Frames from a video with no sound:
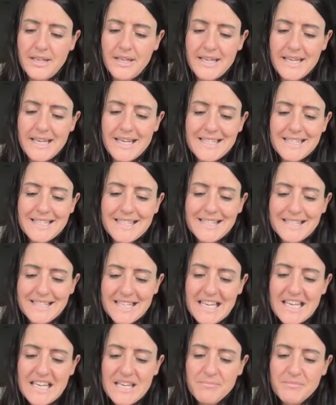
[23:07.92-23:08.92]
it
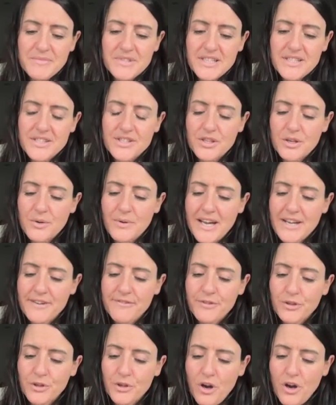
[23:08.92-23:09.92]
seemed as though I'd
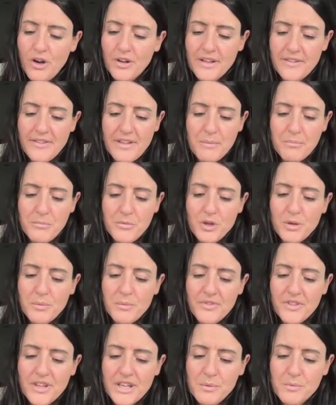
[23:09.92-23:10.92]
forgotten at that
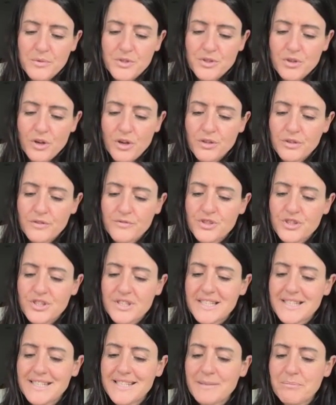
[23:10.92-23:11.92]
moment that it was not enough just
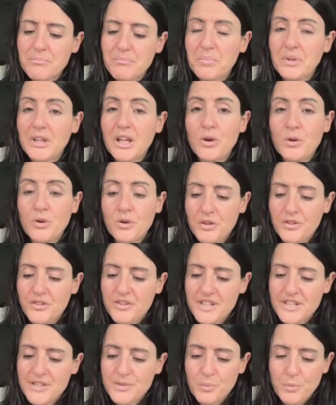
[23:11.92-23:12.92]
to simply utter
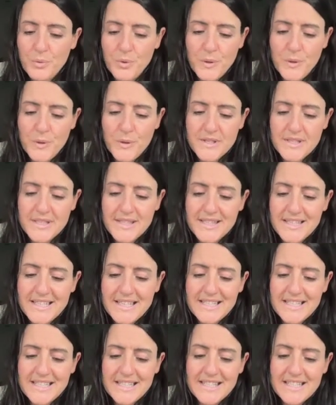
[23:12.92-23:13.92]
these words.
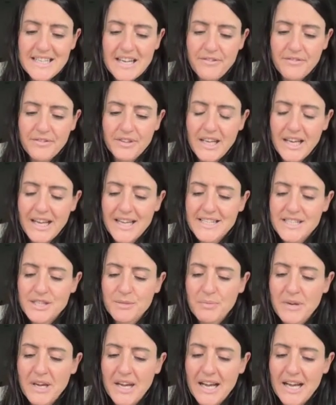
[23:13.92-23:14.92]
They definitely had to
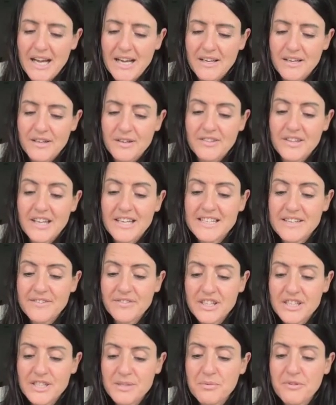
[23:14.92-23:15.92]

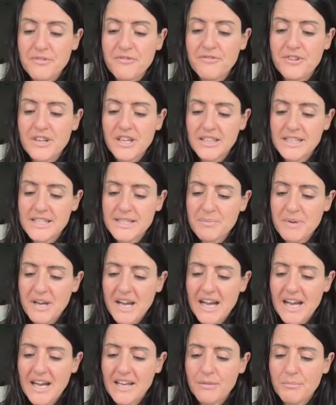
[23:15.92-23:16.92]
be feelings
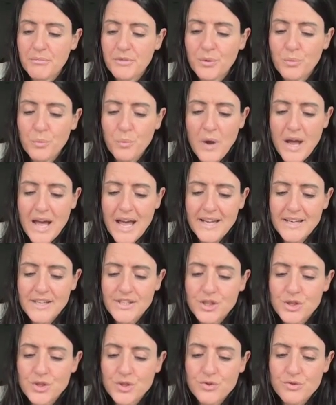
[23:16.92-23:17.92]
behind them, an
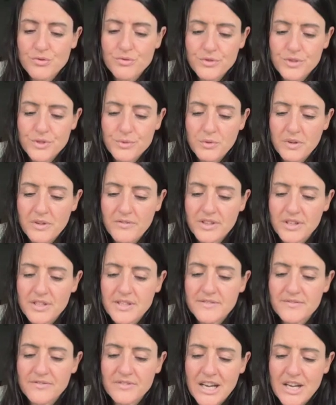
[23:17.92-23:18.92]
awareness, a trustworthiness
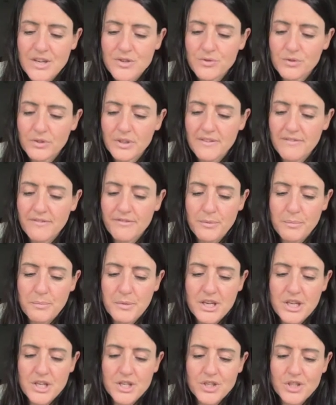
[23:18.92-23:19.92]
of natural
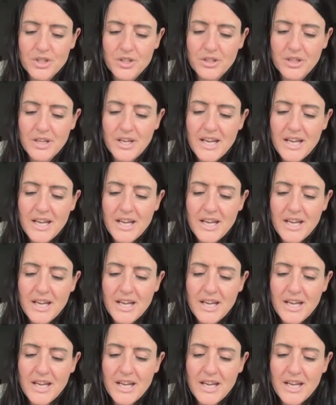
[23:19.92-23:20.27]
information.